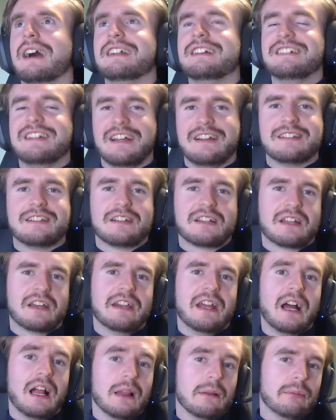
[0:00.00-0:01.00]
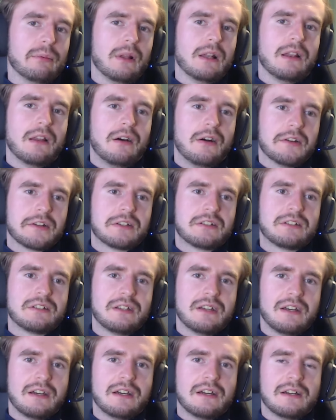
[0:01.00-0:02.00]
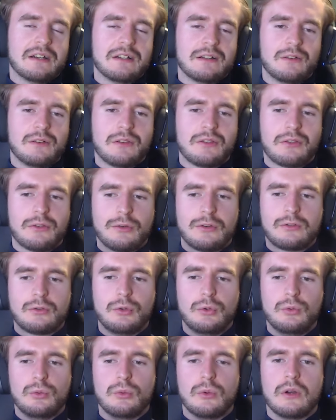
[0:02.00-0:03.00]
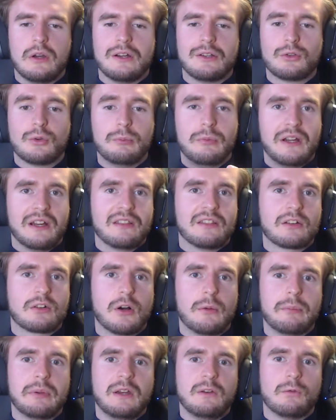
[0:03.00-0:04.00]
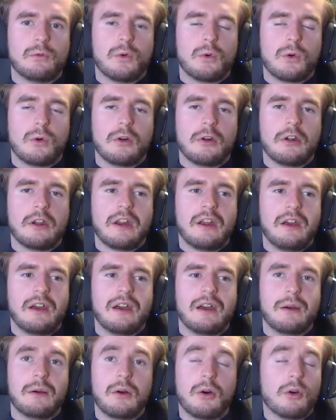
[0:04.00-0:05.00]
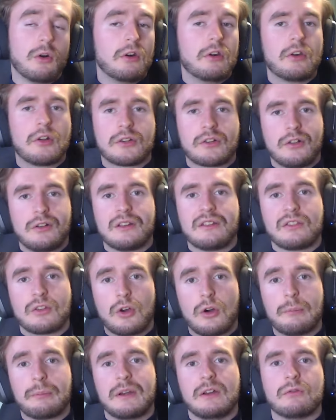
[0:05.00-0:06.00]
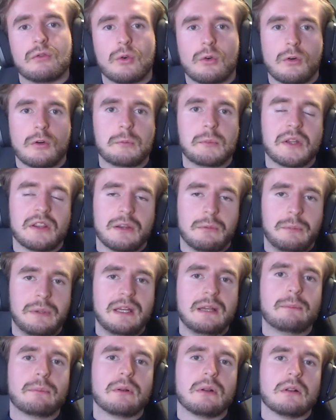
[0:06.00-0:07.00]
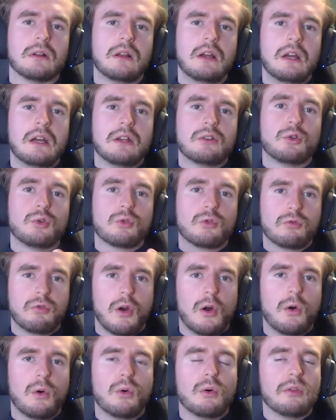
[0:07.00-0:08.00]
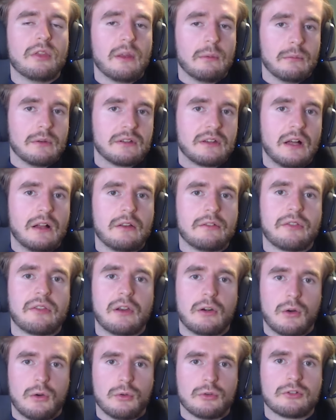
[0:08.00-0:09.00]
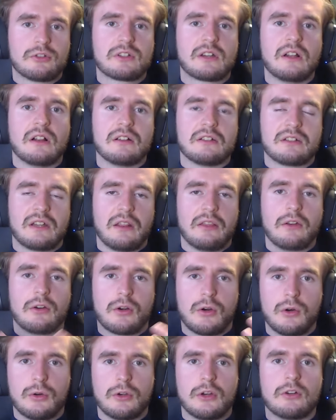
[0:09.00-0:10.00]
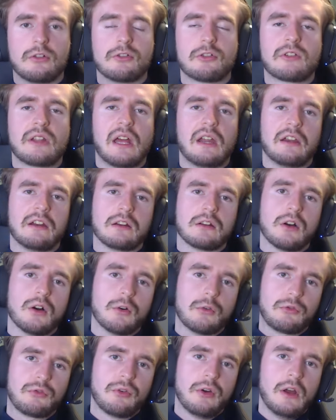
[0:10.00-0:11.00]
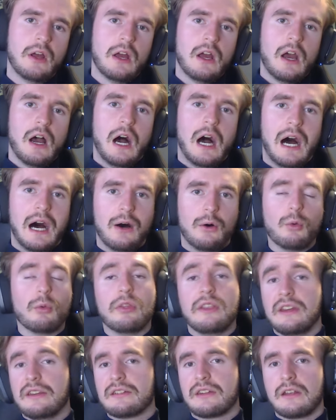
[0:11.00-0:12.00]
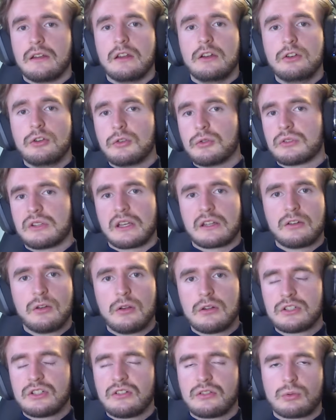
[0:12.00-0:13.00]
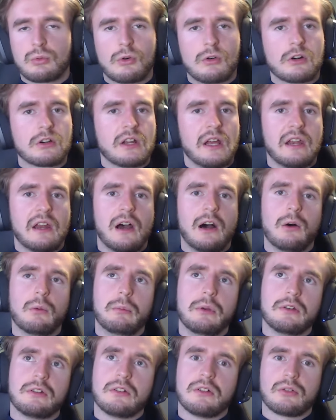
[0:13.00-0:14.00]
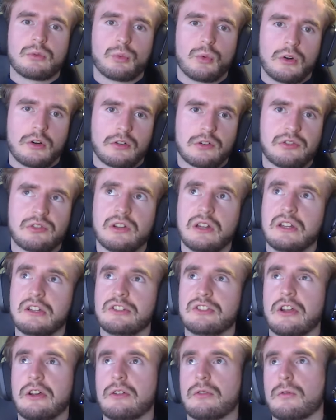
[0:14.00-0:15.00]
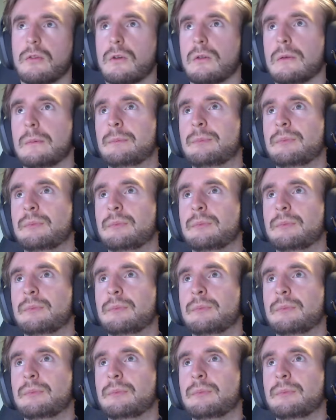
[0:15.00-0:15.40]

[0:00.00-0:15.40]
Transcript: data can help a lot to bring the company forward, or not only the company forward, but the people to grow themselves, their own skills, and their own understanding of how these new technologies work and how business works in general.